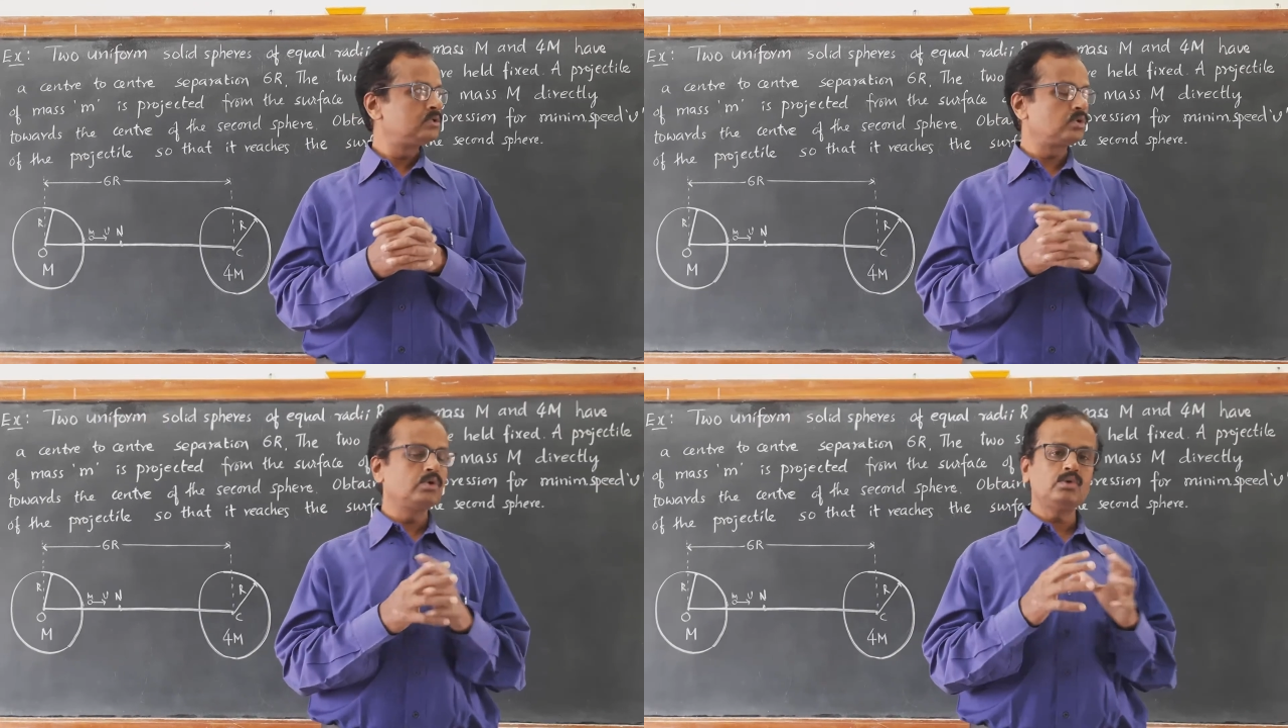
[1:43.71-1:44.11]

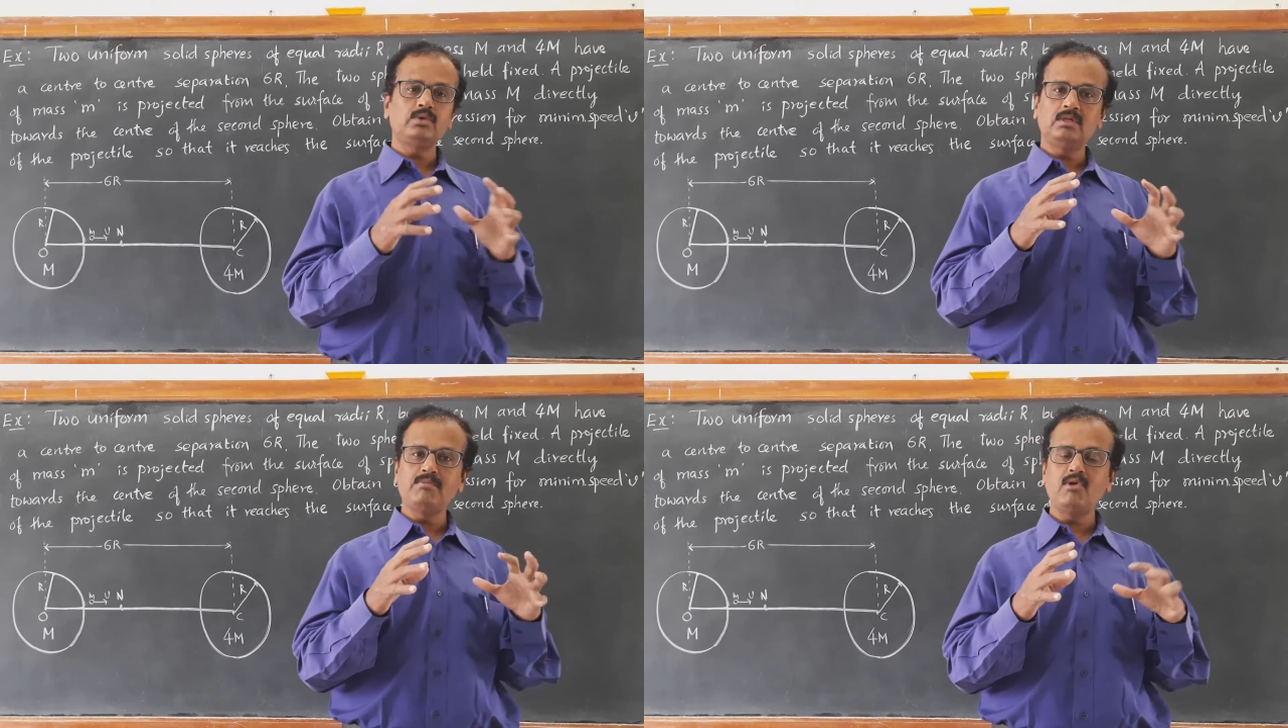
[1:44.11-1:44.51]

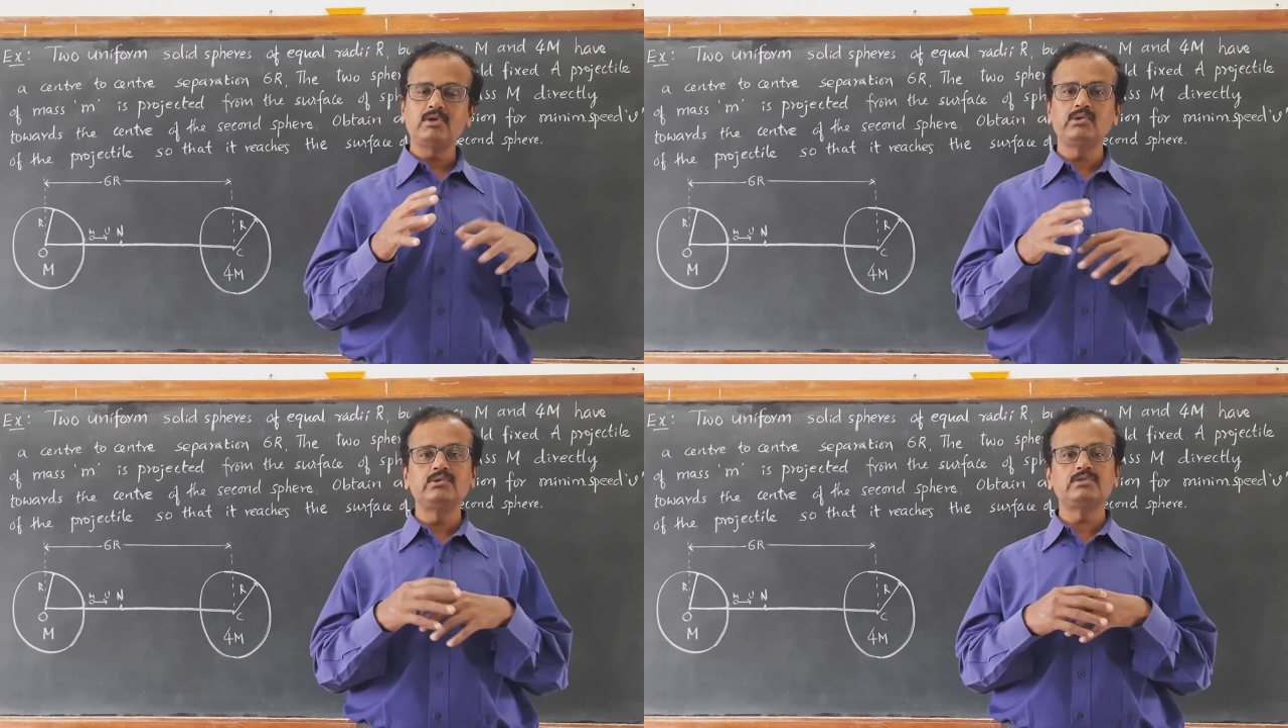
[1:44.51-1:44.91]
So the
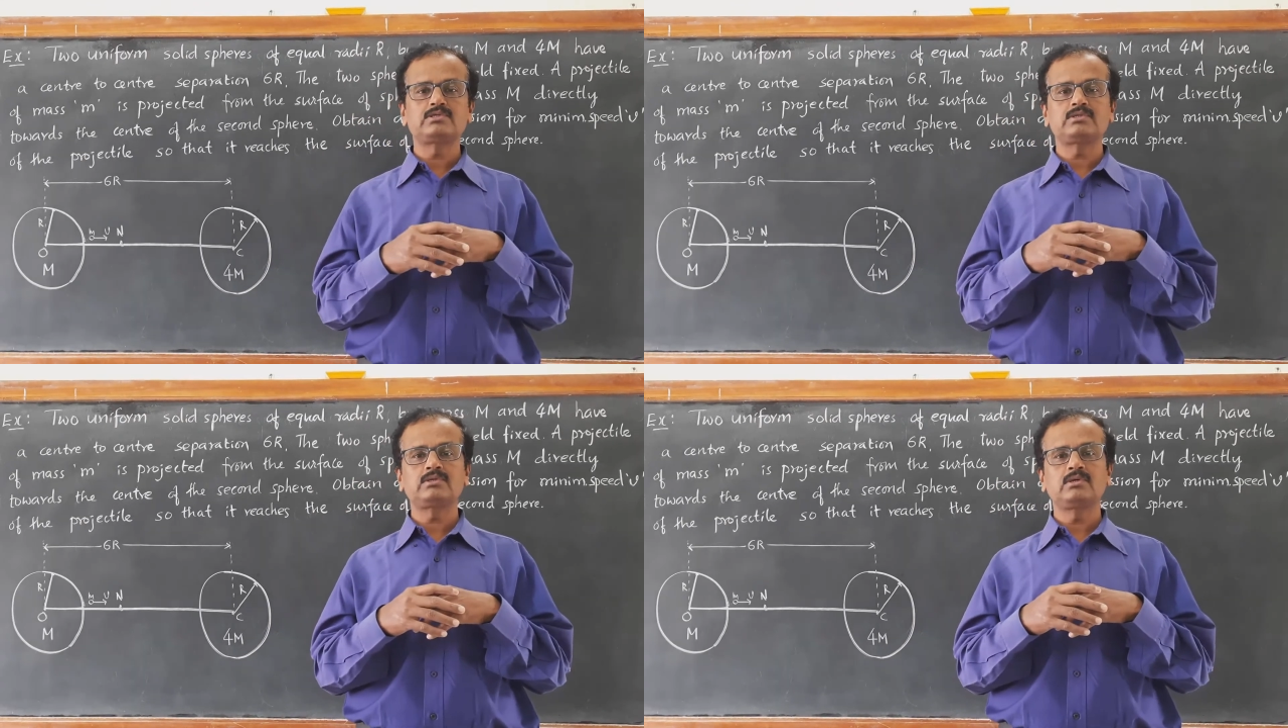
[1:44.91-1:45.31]
molecules
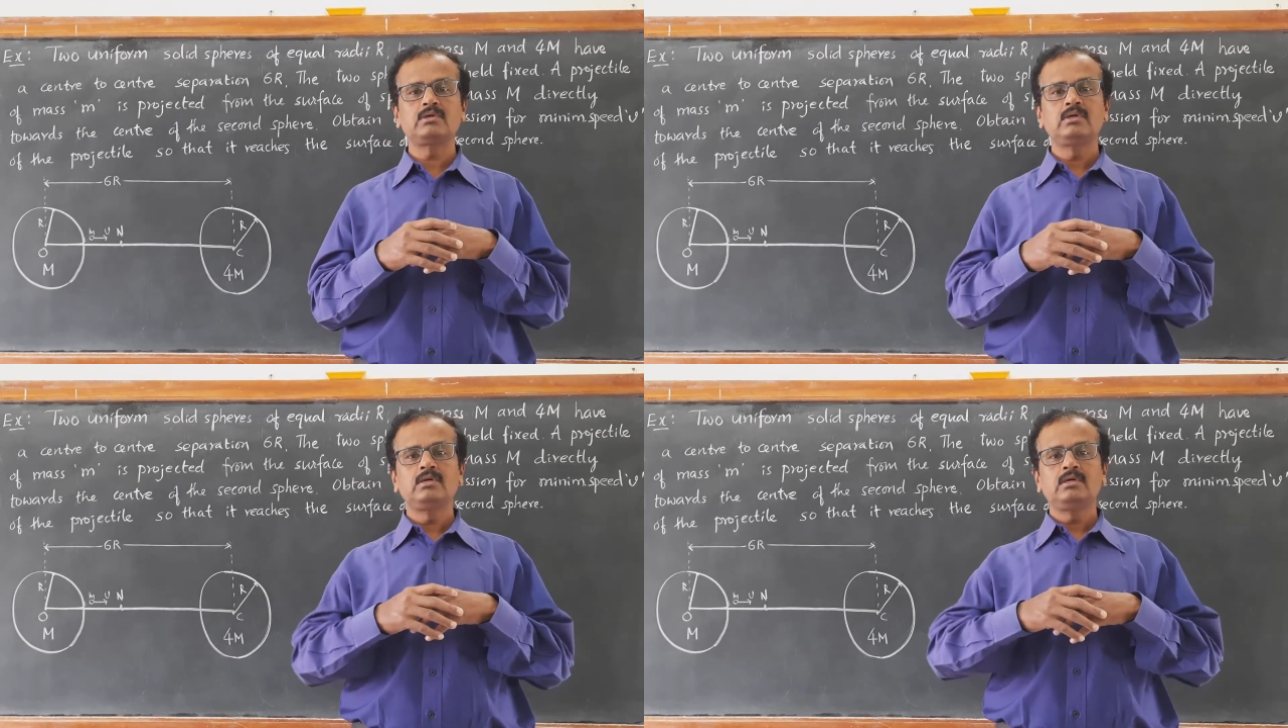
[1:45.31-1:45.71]

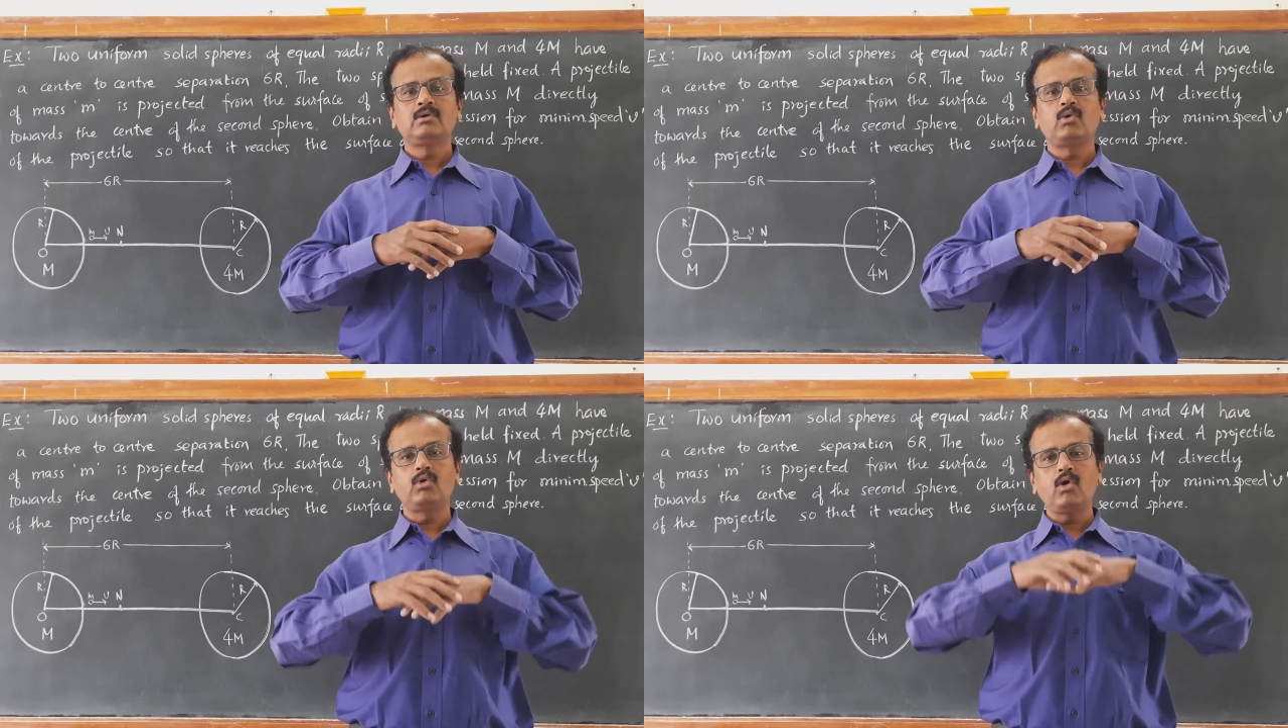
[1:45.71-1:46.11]

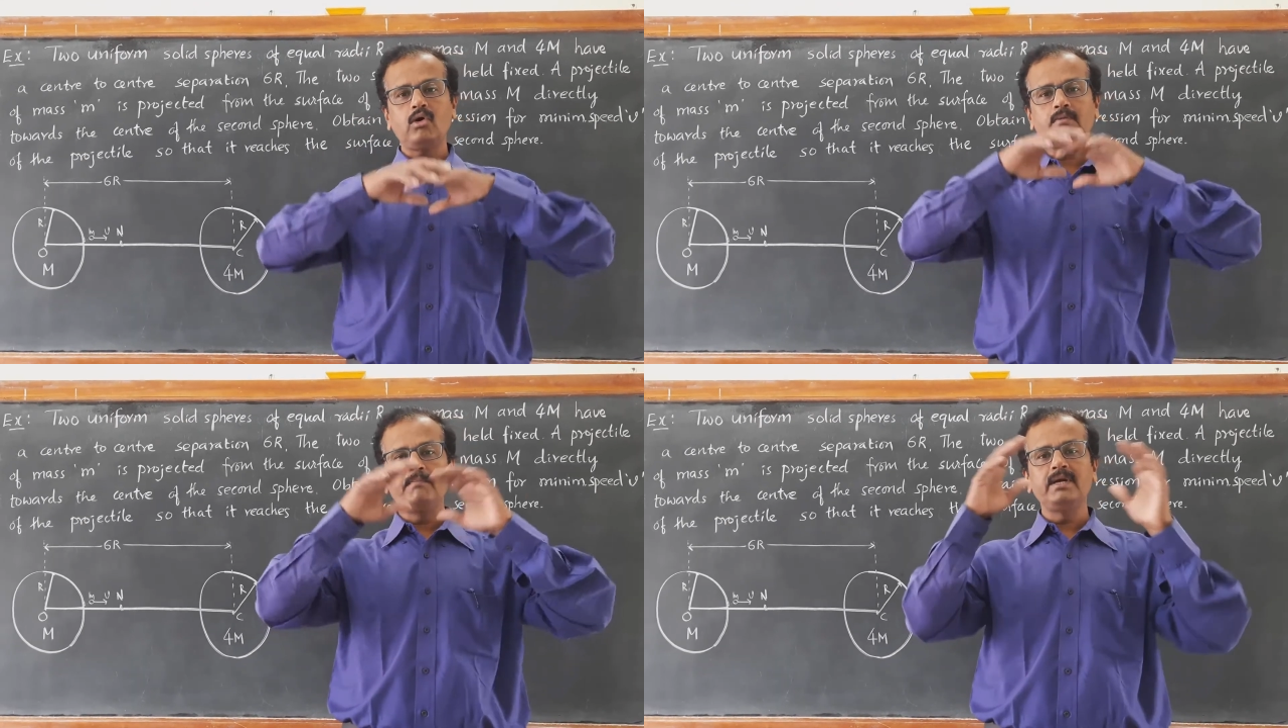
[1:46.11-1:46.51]
could
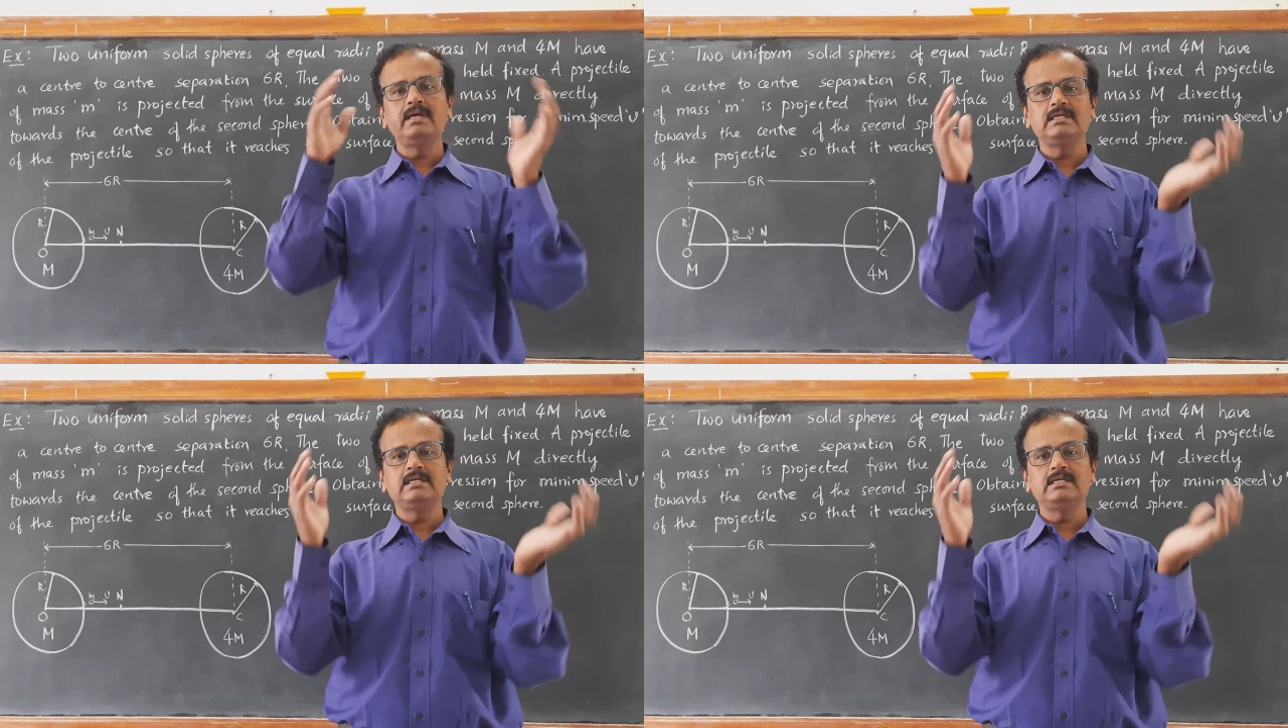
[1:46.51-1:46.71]
not be